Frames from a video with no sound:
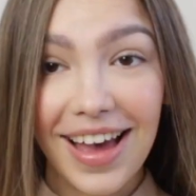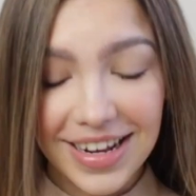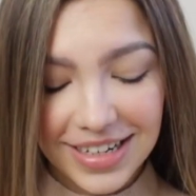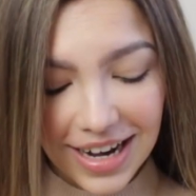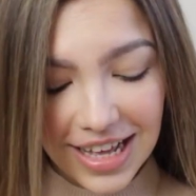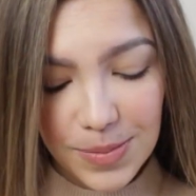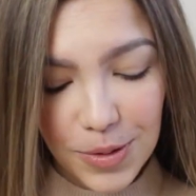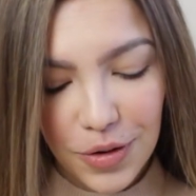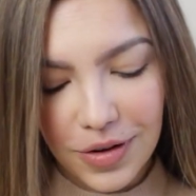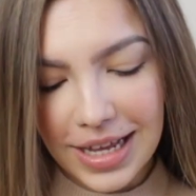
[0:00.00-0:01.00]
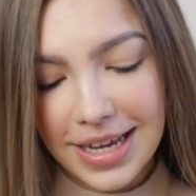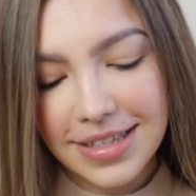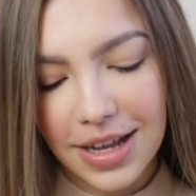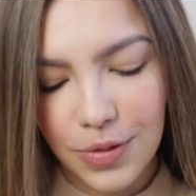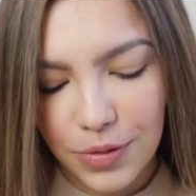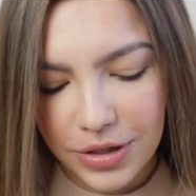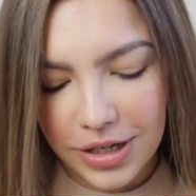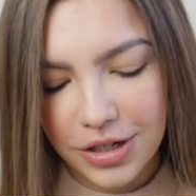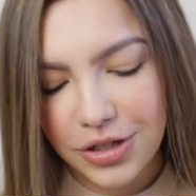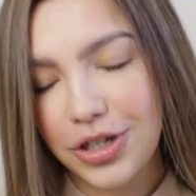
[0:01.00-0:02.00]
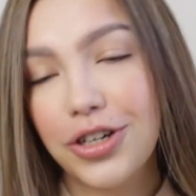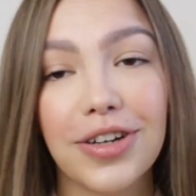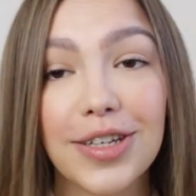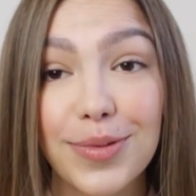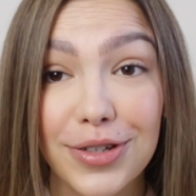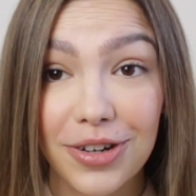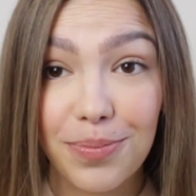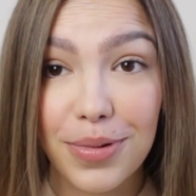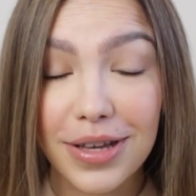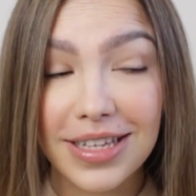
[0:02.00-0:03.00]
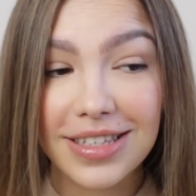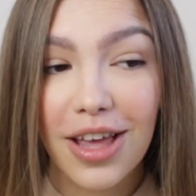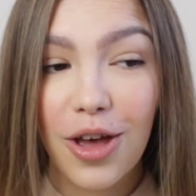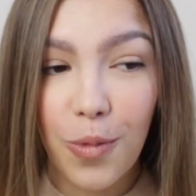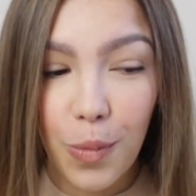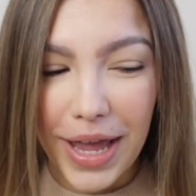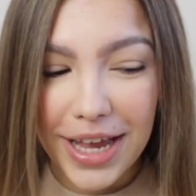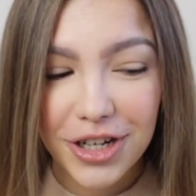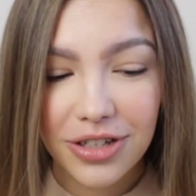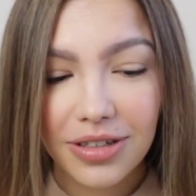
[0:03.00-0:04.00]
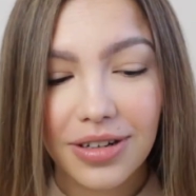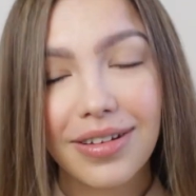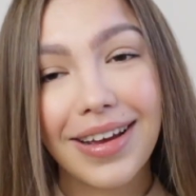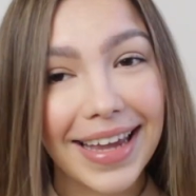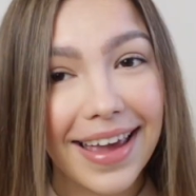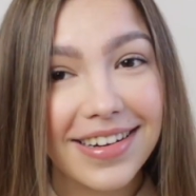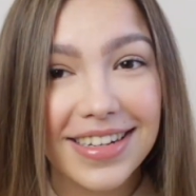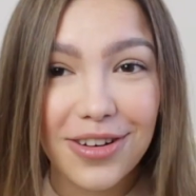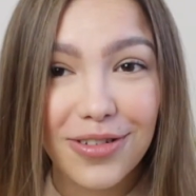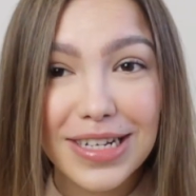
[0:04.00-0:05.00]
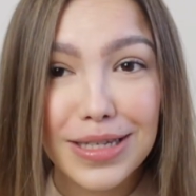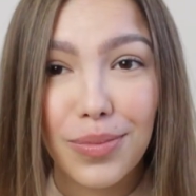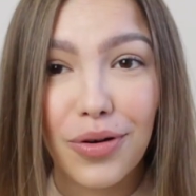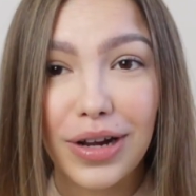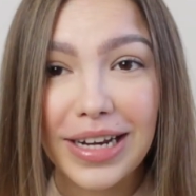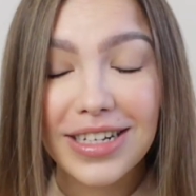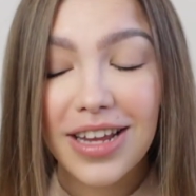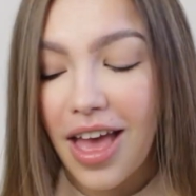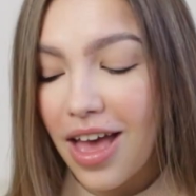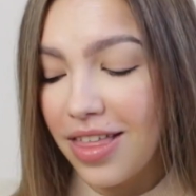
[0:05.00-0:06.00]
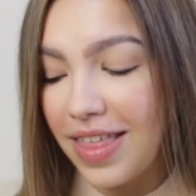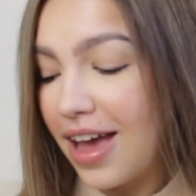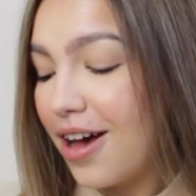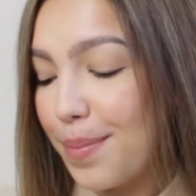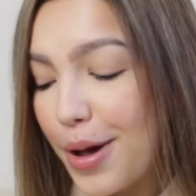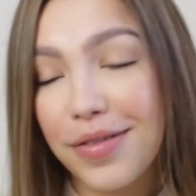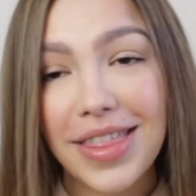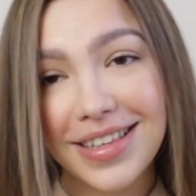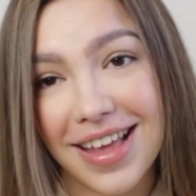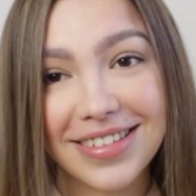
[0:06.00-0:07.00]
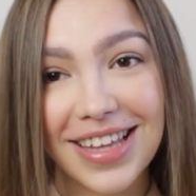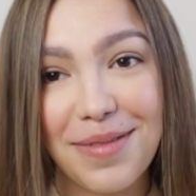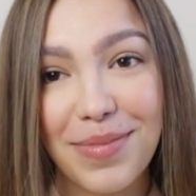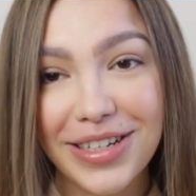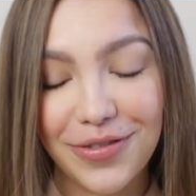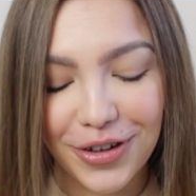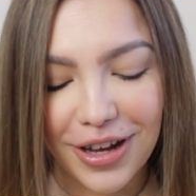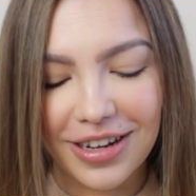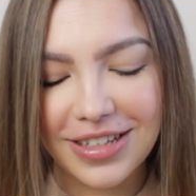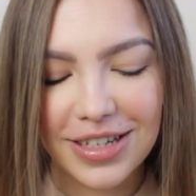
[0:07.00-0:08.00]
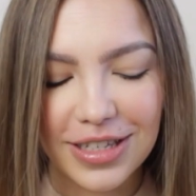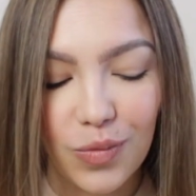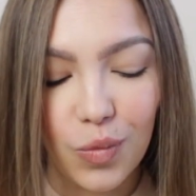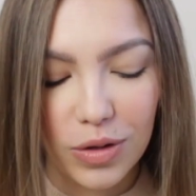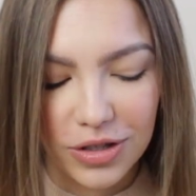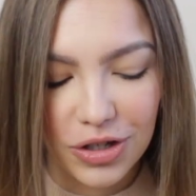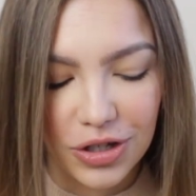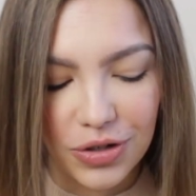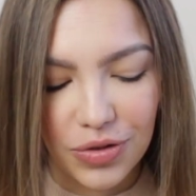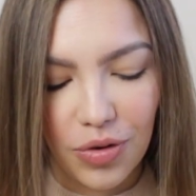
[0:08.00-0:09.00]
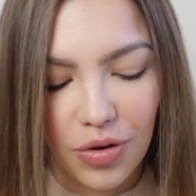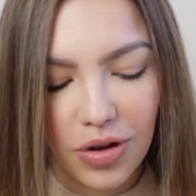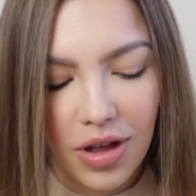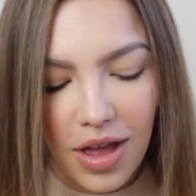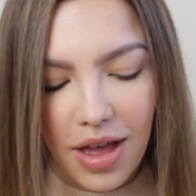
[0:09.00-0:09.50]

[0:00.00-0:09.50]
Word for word: and last but not least, I ordered two Christmas jumpers, which again did not disappoint. They are both the exact same but different colours because I wasn't too sure,